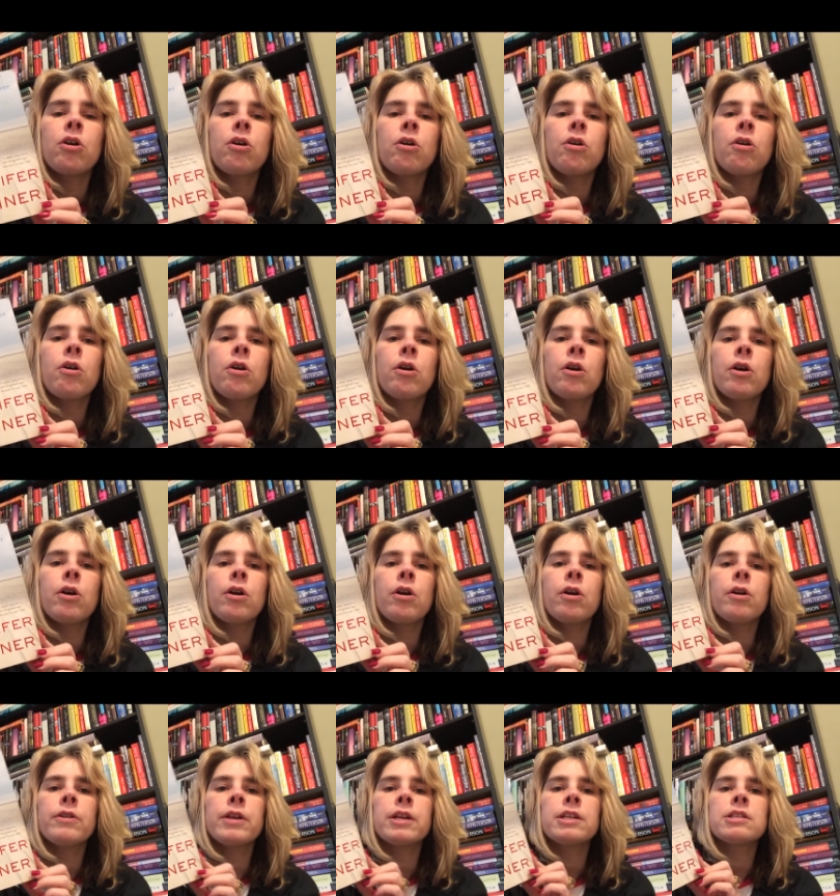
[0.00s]

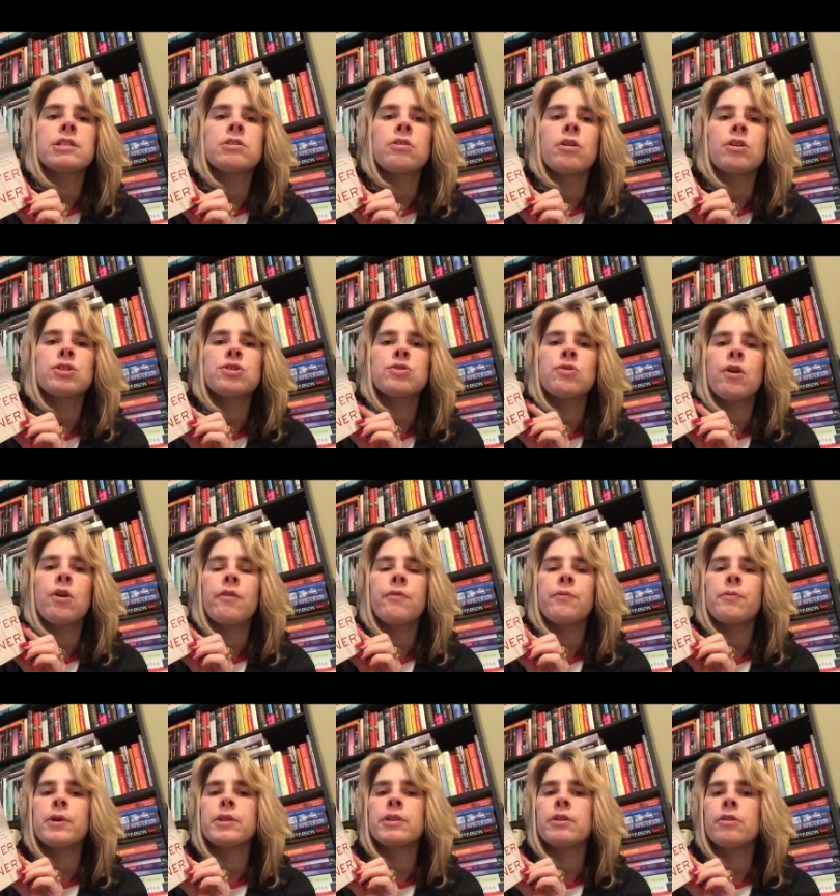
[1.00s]
or it starts
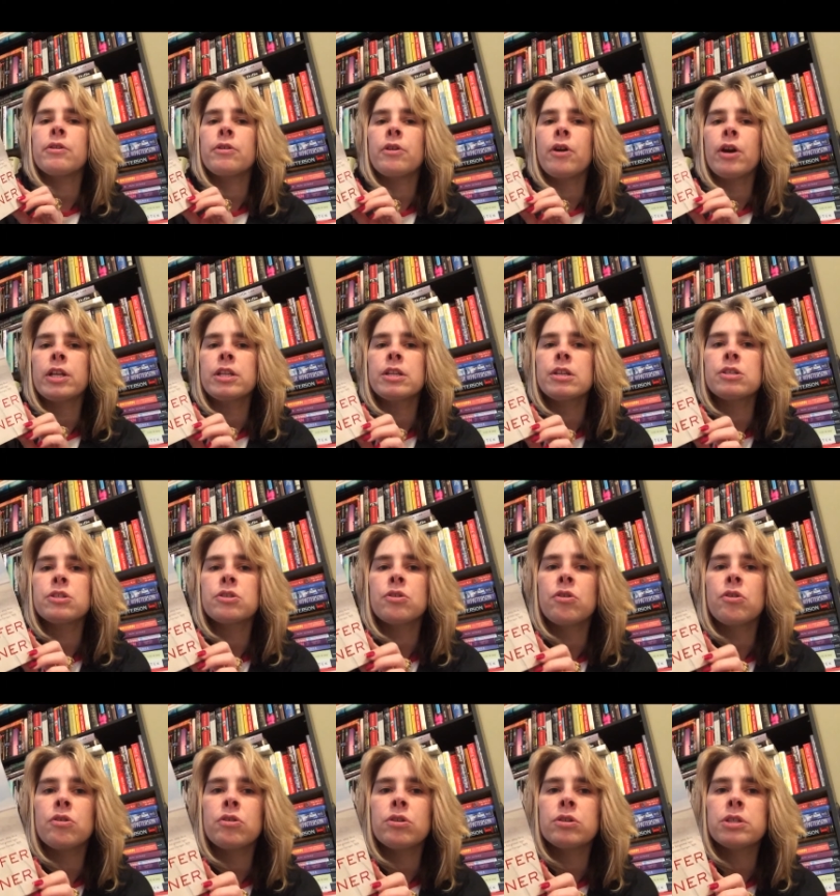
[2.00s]
off when they're nine years
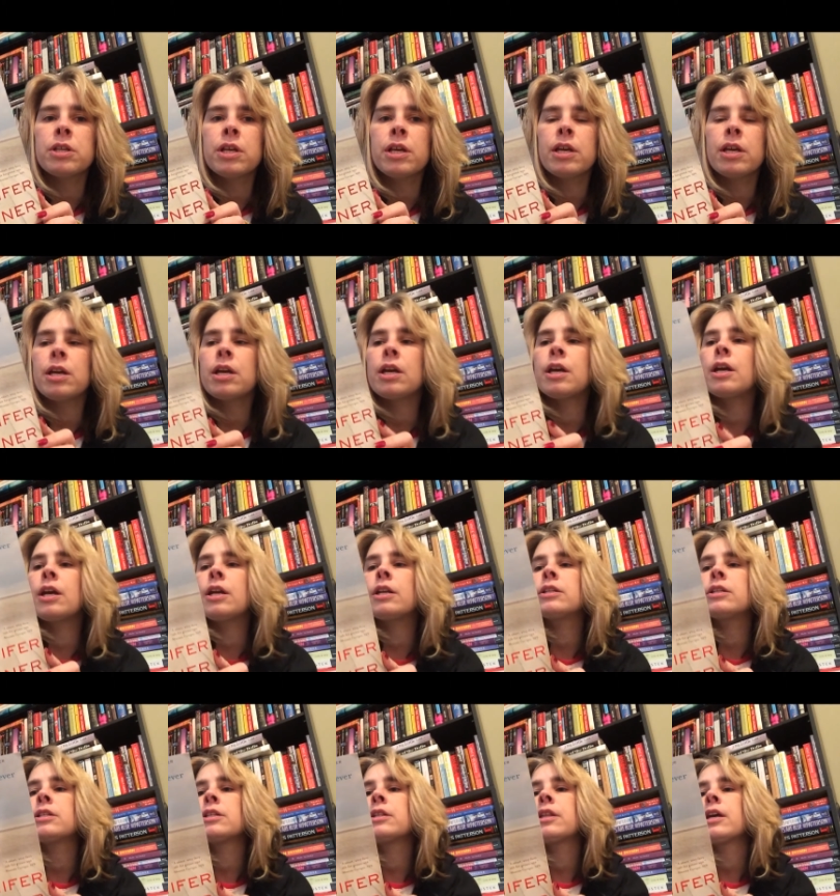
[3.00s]
old
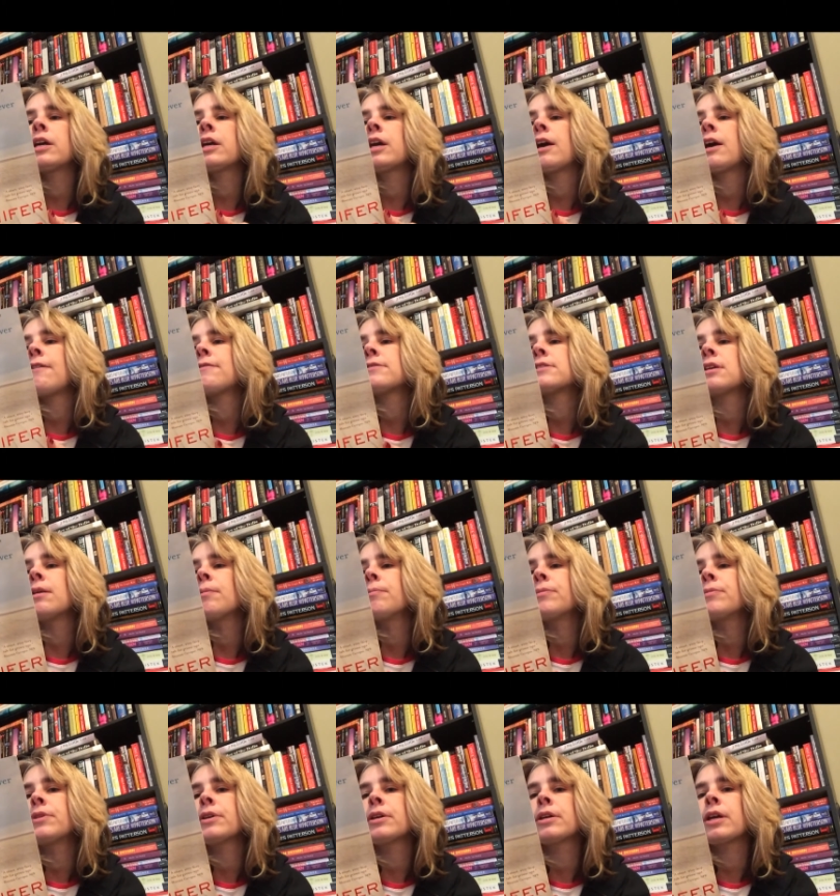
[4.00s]
and they have
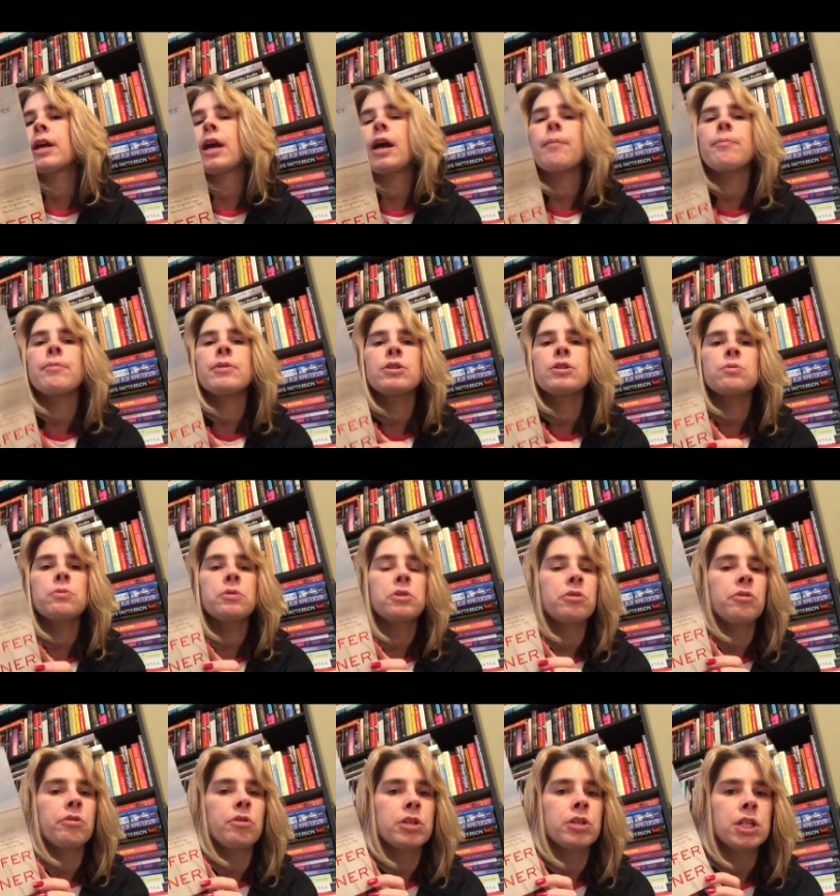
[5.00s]
something happens
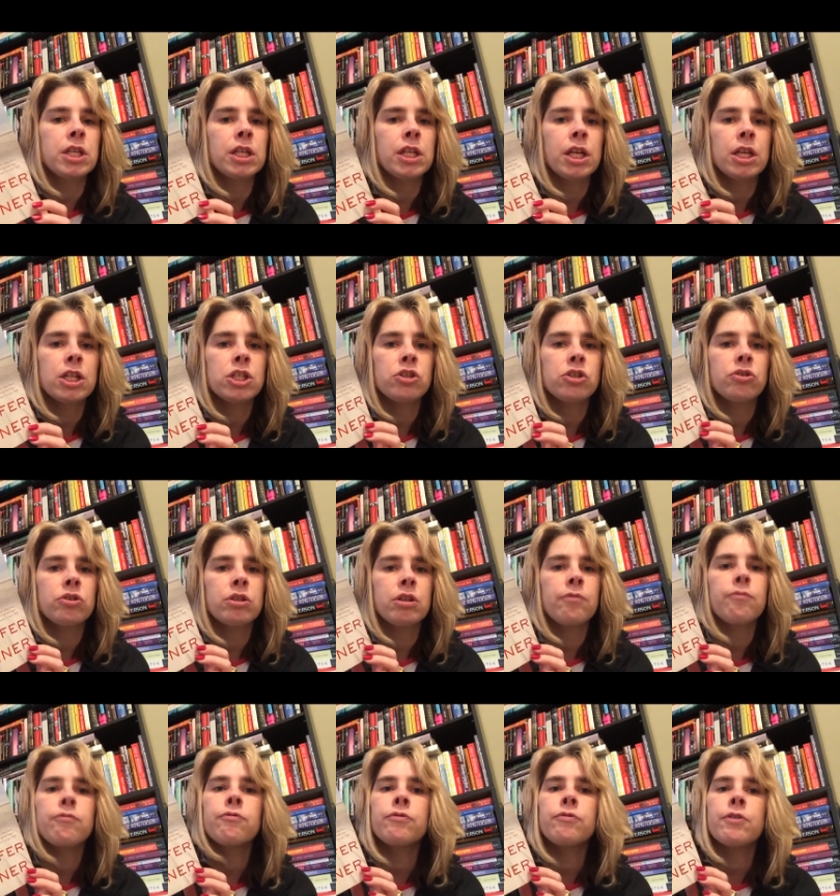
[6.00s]
when they're a teenager and
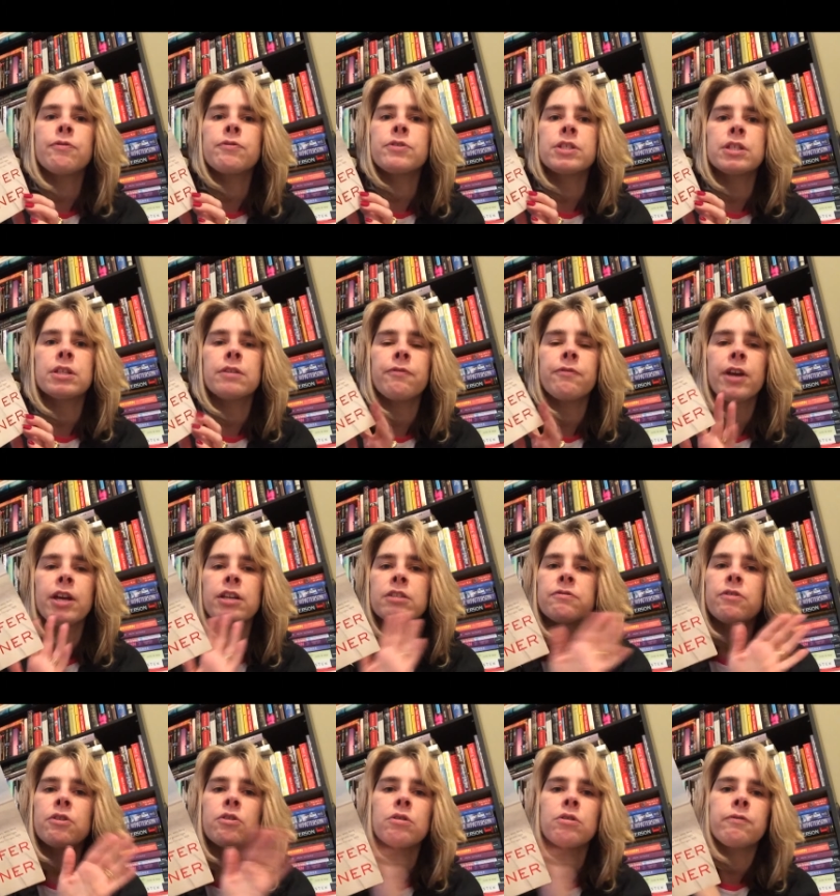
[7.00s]
then 15
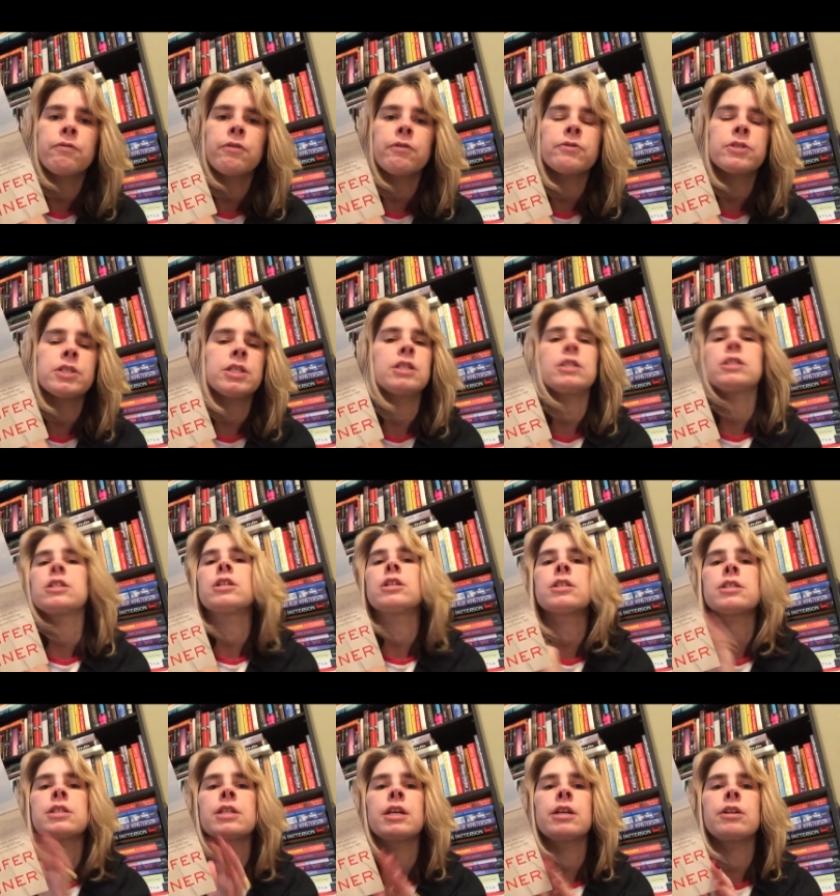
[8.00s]
fast forward 15
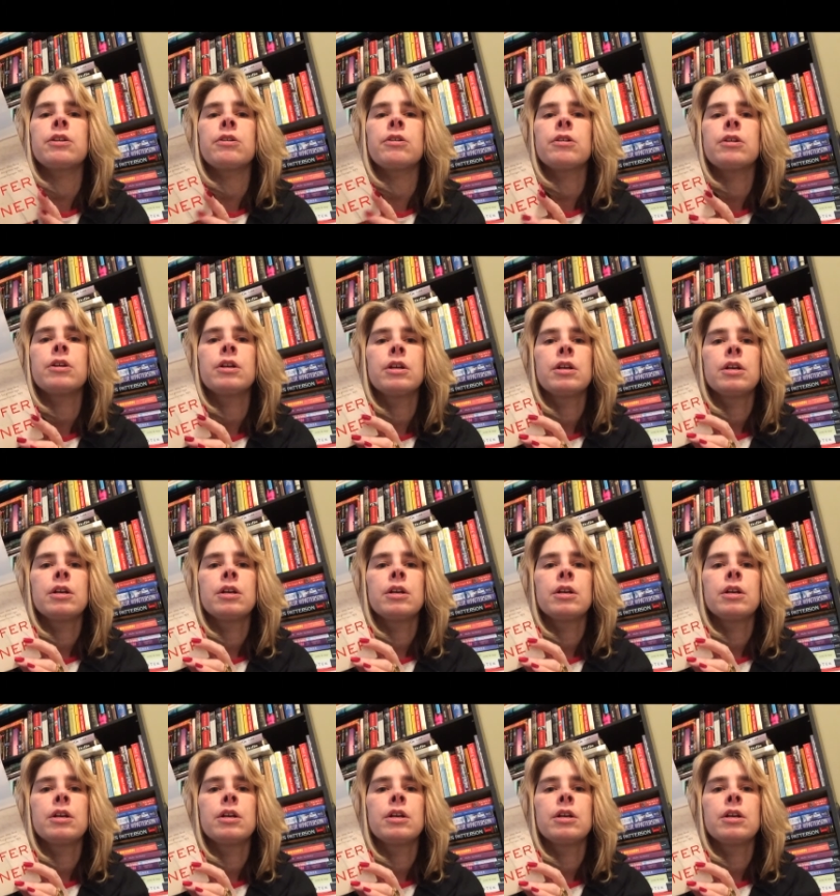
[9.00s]
years later